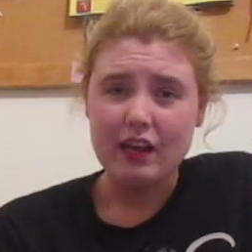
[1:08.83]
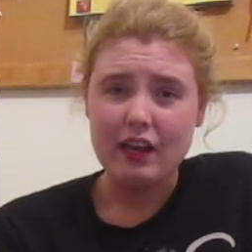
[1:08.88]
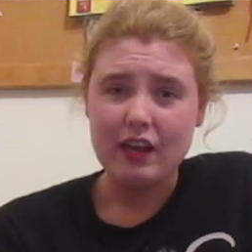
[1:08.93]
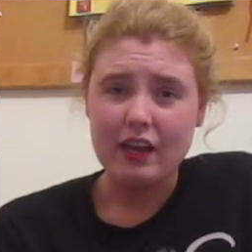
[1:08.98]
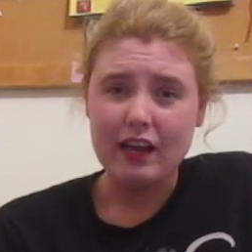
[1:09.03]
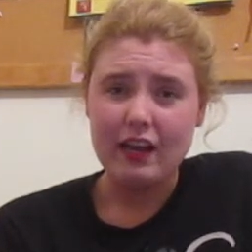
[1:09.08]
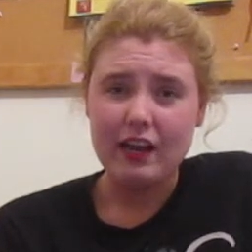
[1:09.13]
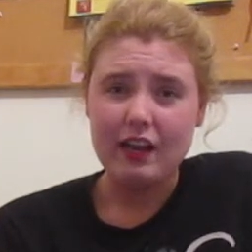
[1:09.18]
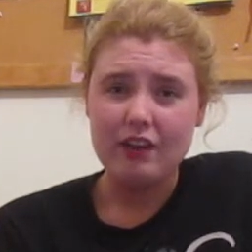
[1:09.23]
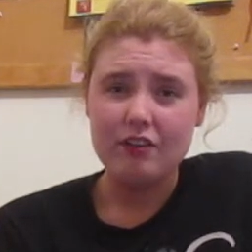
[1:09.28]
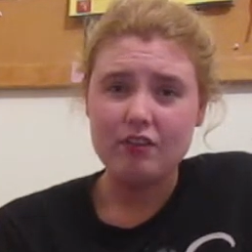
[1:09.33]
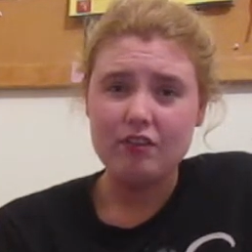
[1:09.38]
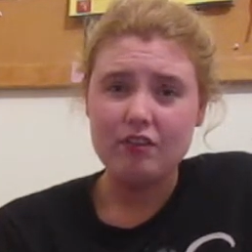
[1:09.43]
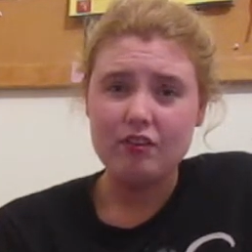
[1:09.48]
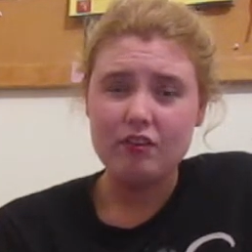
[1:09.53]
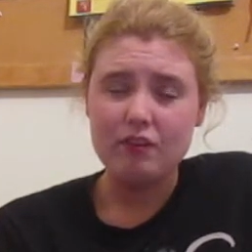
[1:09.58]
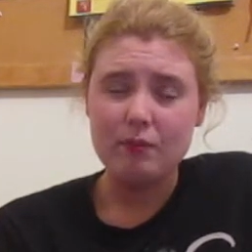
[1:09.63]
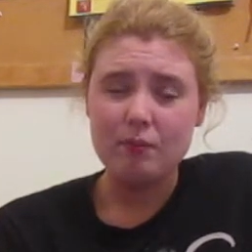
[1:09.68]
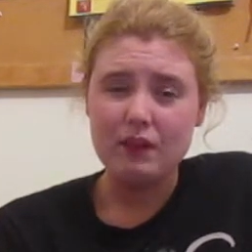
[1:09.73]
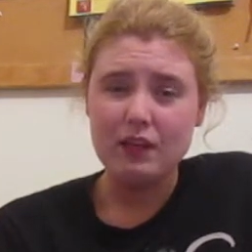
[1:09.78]
and
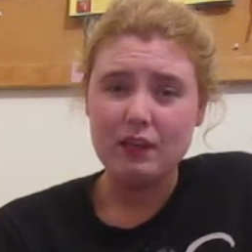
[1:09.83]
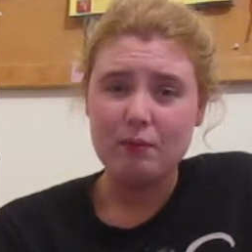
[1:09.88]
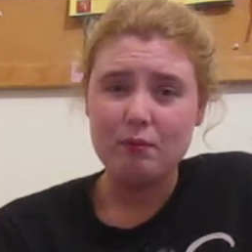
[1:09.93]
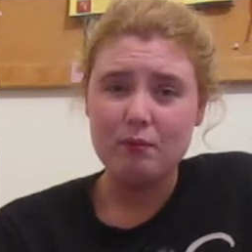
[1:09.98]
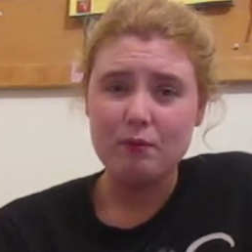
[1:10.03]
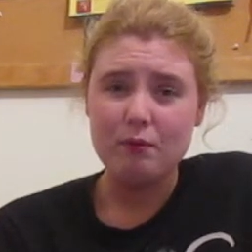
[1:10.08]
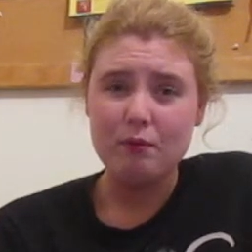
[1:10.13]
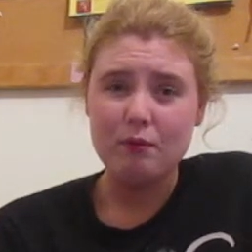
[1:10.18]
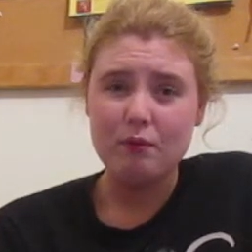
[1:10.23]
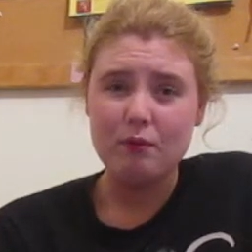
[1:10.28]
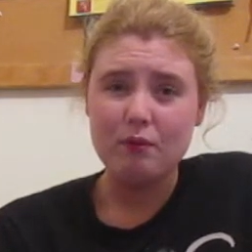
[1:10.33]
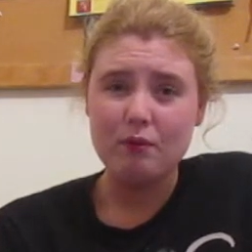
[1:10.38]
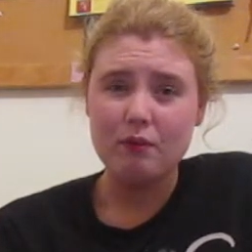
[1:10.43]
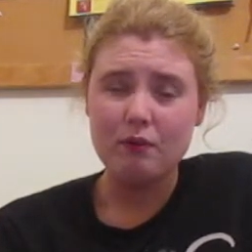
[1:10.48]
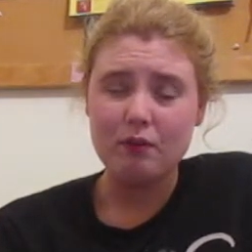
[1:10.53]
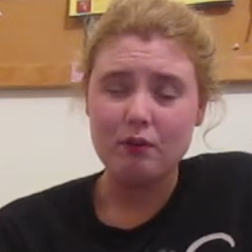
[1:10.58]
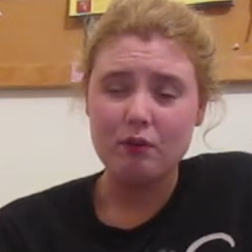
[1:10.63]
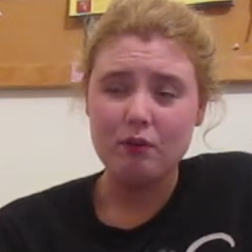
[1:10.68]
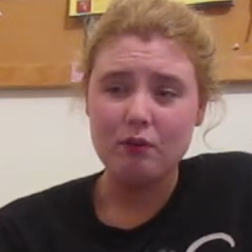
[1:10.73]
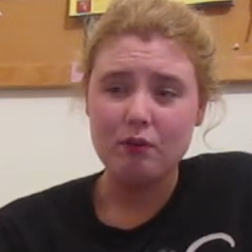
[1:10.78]
the people
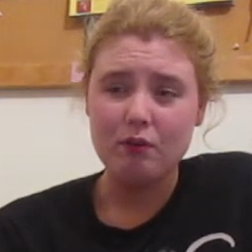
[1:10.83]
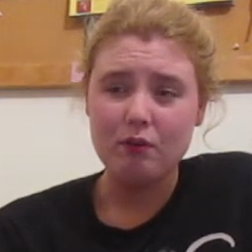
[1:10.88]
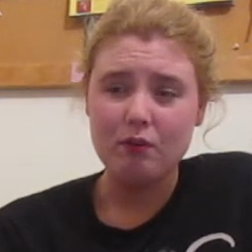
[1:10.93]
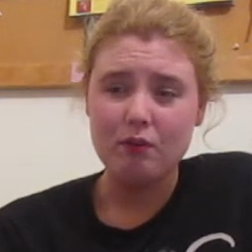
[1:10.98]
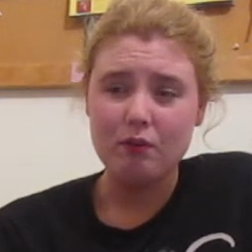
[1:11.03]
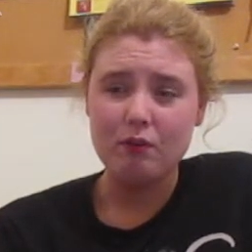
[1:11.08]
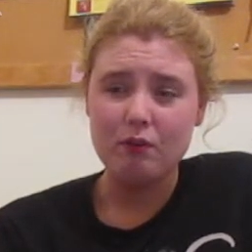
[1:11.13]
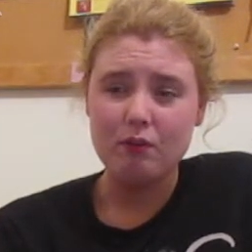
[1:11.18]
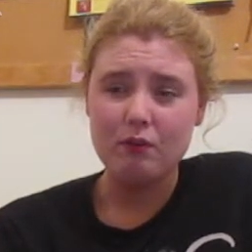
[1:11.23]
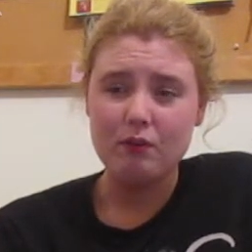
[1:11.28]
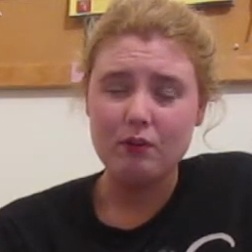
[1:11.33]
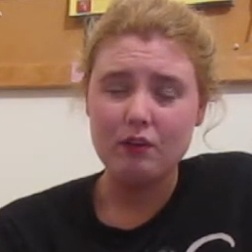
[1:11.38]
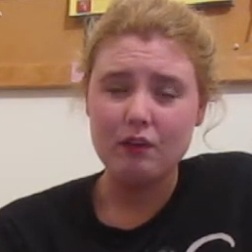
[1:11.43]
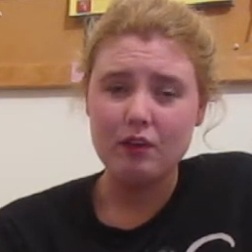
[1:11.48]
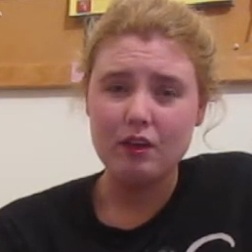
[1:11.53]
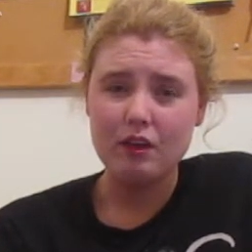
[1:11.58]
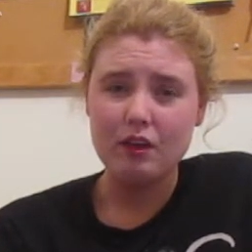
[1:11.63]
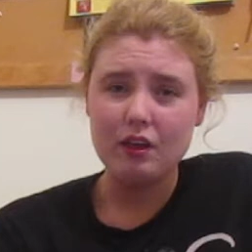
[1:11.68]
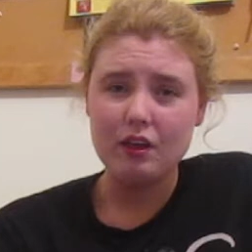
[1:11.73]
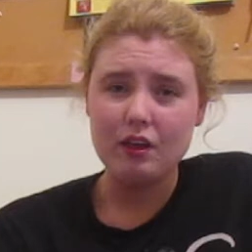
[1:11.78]
who
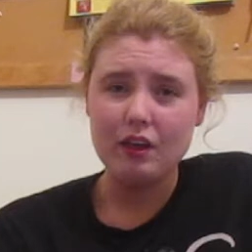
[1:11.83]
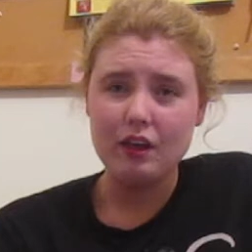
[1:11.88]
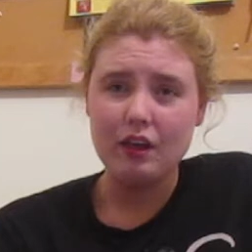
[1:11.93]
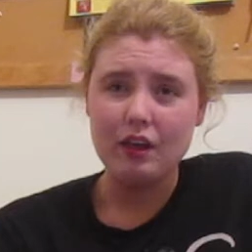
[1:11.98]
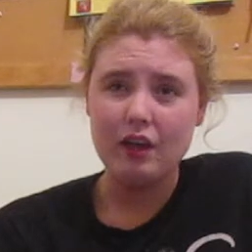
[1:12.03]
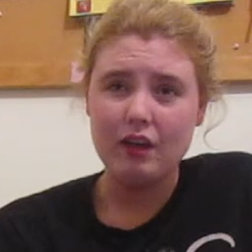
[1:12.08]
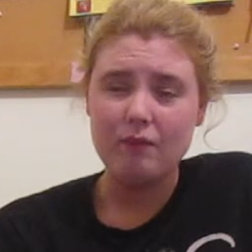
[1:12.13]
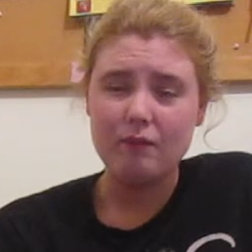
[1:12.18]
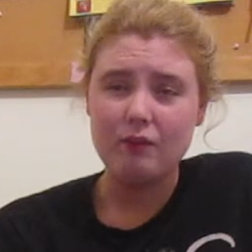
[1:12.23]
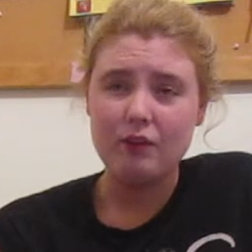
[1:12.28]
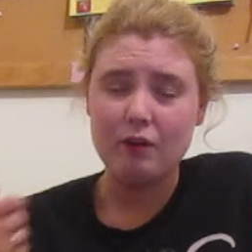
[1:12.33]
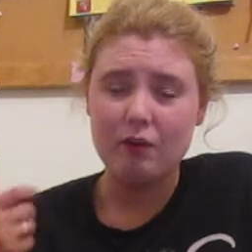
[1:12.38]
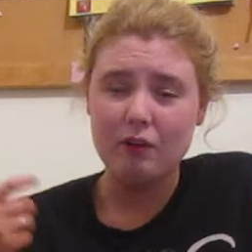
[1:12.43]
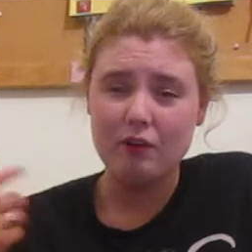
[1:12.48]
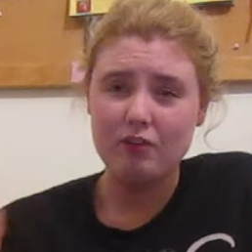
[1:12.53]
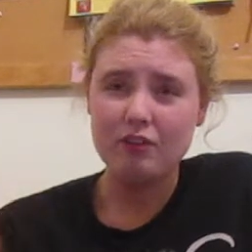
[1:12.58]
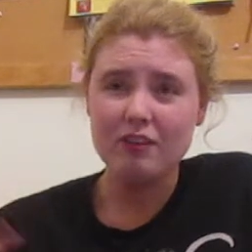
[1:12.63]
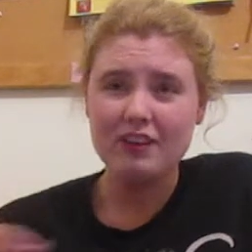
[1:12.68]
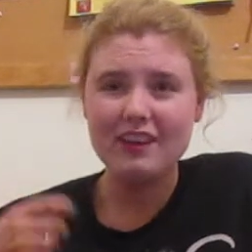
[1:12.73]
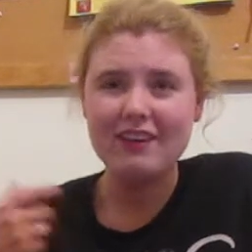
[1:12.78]
are
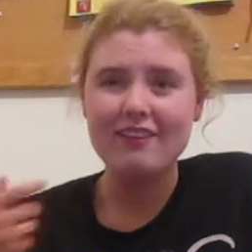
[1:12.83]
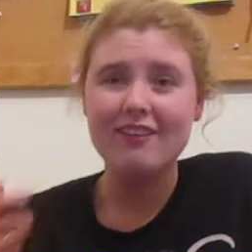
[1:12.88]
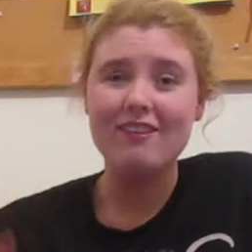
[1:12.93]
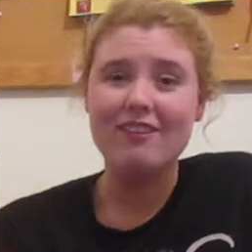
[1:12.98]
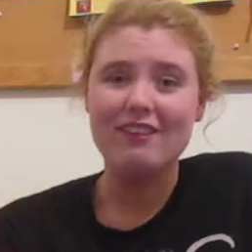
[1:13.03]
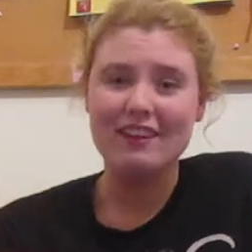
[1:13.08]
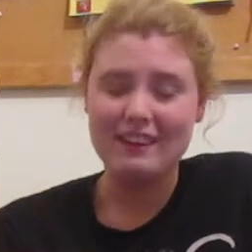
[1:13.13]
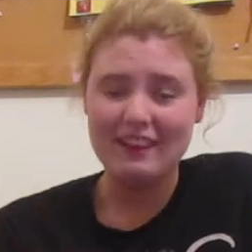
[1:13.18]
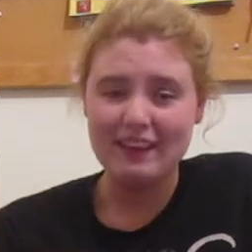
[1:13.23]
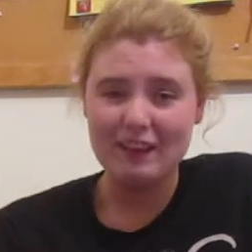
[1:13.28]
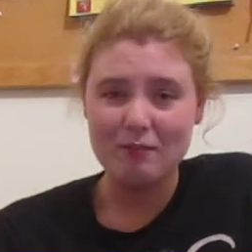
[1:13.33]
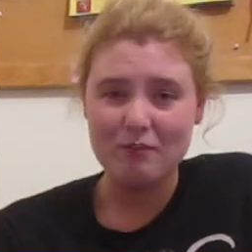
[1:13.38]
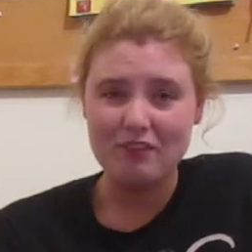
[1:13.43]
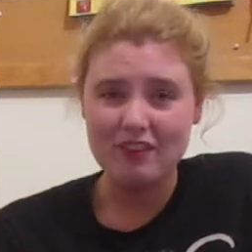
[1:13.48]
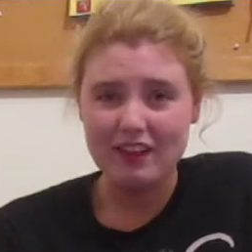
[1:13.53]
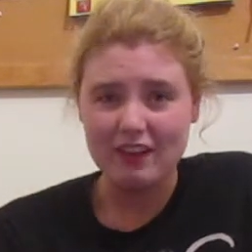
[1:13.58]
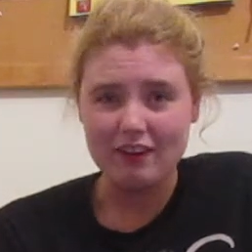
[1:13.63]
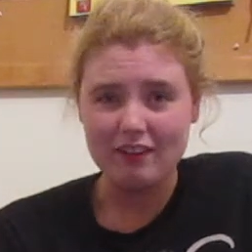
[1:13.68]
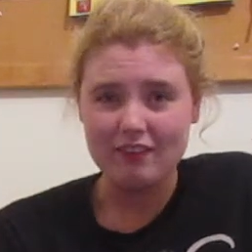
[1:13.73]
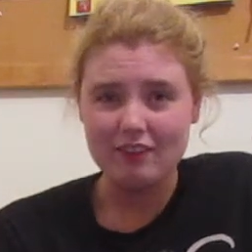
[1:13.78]
doing it, obviously,
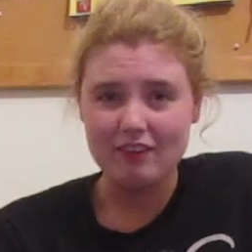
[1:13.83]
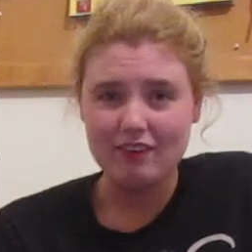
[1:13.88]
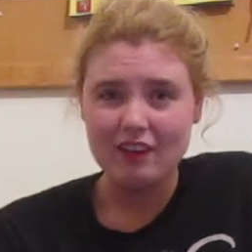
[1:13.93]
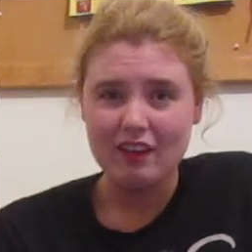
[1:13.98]
themselves.